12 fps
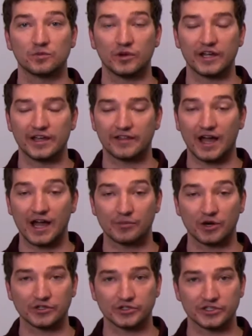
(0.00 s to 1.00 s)
with high
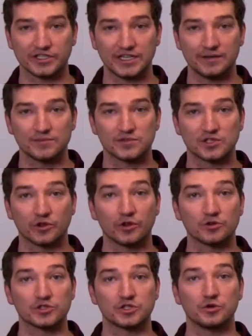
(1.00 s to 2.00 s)
pressure steam. So
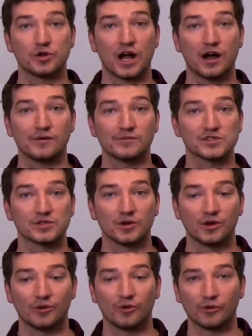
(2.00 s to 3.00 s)
those 2
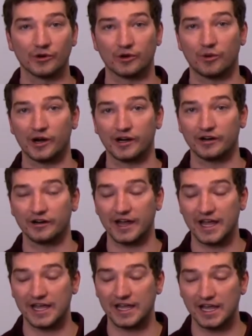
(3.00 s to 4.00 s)
columns will
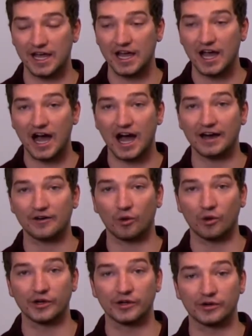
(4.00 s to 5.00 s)
require a
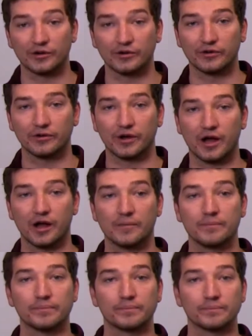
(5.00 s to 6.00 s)
hot
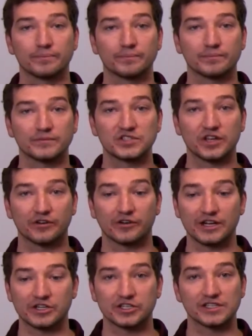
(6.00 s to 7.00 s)
oil
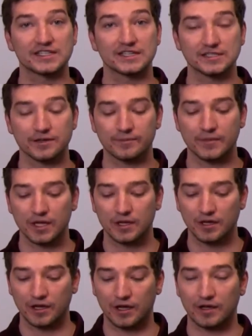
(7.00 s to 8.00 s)
generation system.
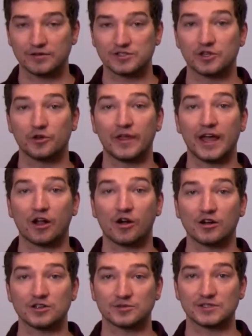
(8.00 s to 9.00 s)
So that
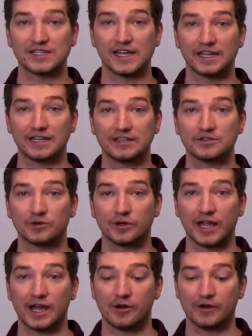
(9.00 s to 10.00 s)
cost was taken into
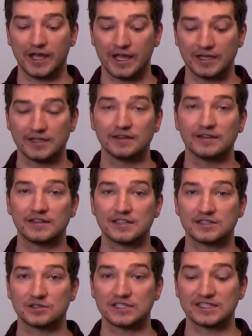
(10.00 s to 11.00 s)
account, and
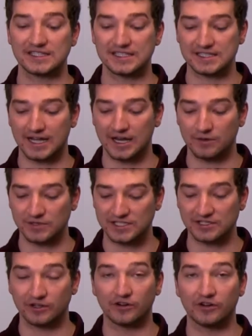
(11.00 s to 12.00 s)
this design
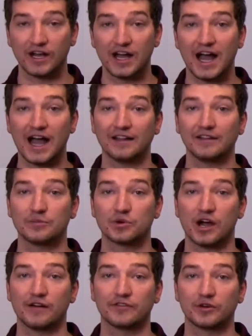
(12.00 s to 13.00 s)
was still highly
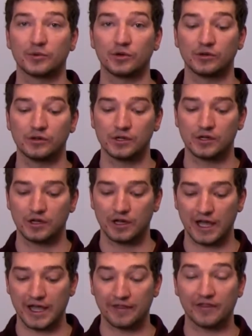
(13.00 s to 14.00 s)
profitable,
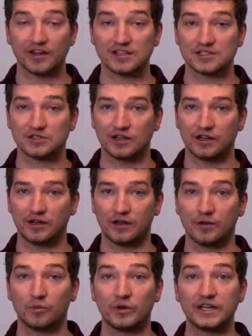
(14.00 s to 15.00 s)
and thus
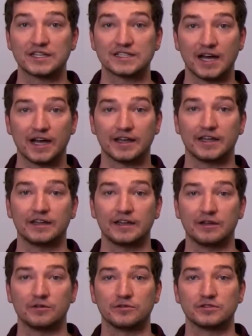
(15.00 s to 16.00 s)
we
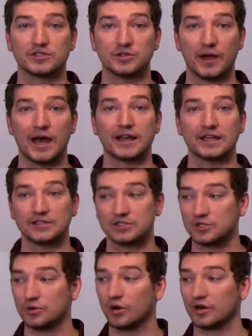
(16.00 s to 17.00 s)
decided to add
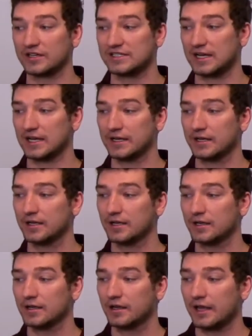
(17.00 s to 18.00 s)
it to our design.
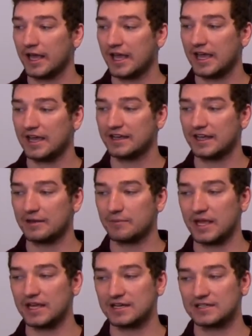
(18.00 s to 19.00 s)
And
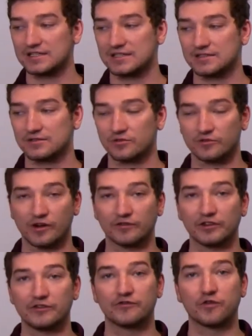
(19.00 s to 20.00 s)
it makes
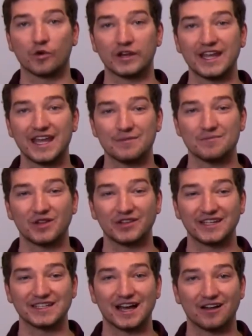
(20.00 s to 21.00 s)
roughly $48
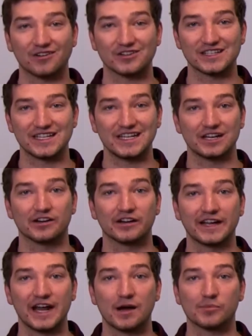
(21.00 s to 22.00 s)
million a
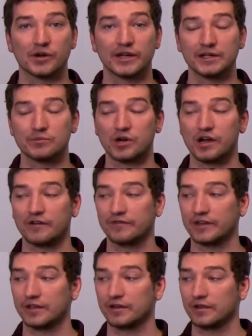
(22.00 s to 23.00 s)
year in operating
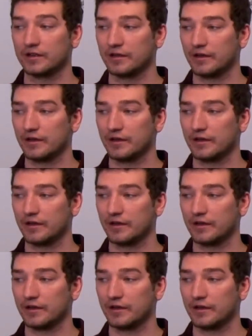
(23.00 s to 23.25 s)
profit.